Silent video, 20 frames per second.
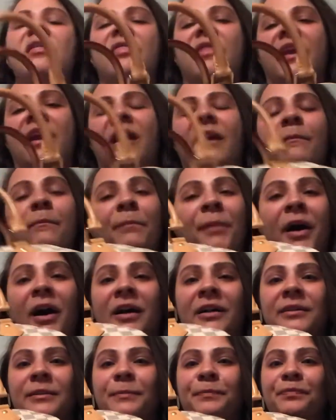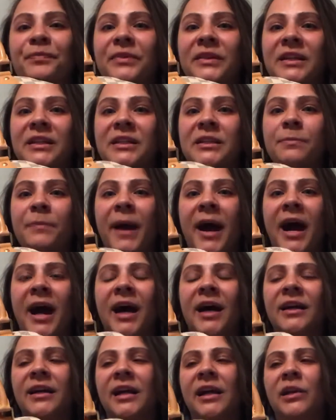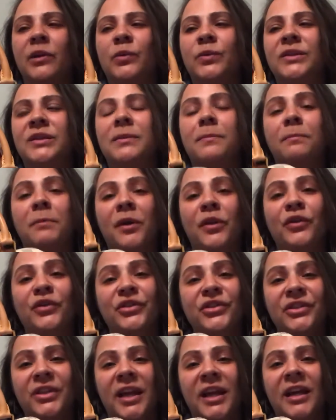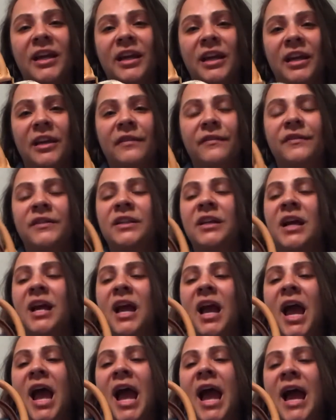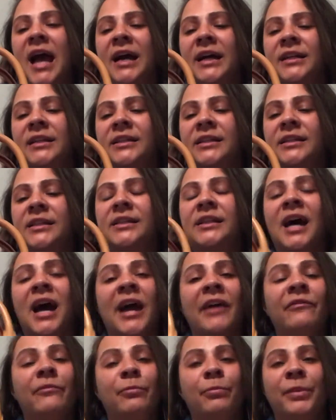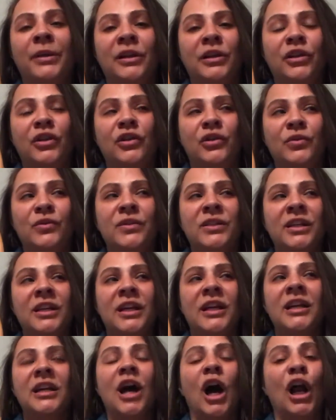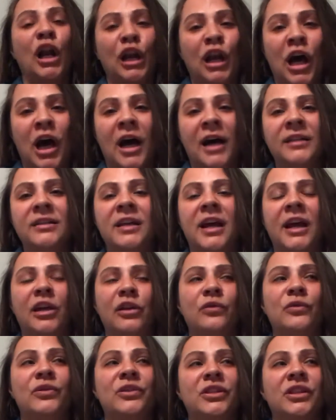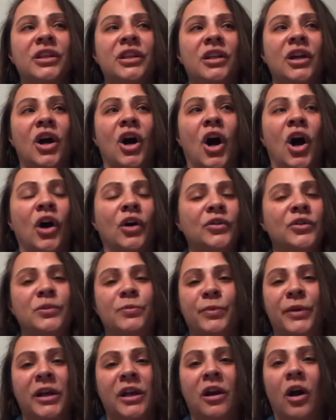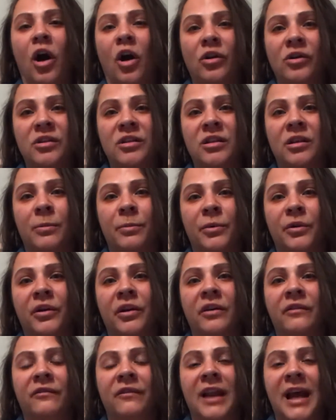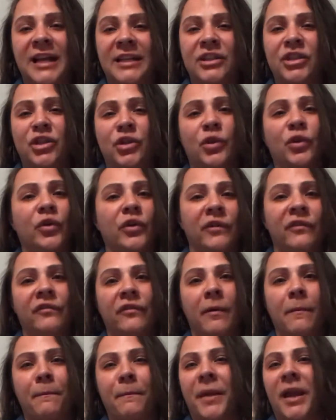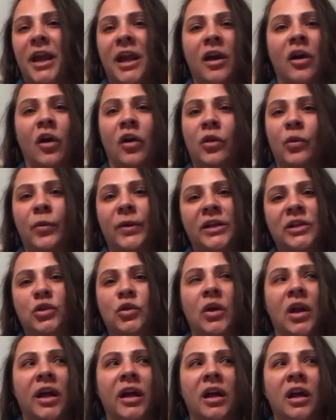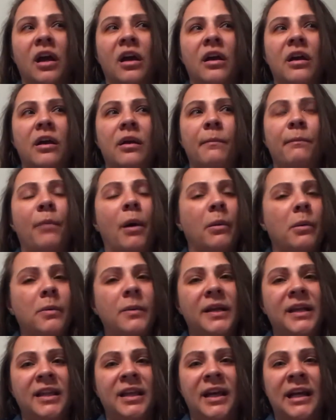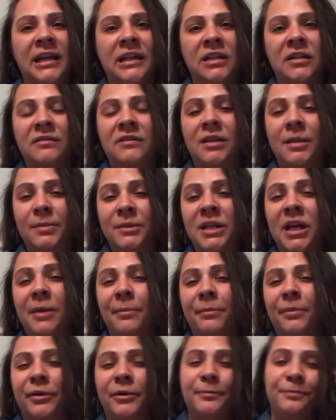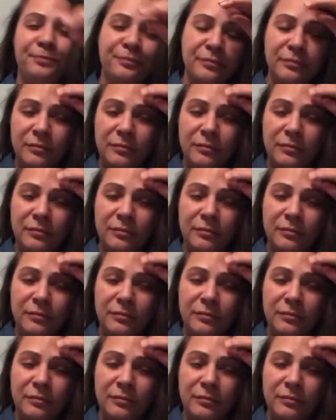that I bought this bag. It was a Mother's Day gift, and I've been using it a lot. I used it all spring, all summer of last year, or from May all the way to like probably the end of September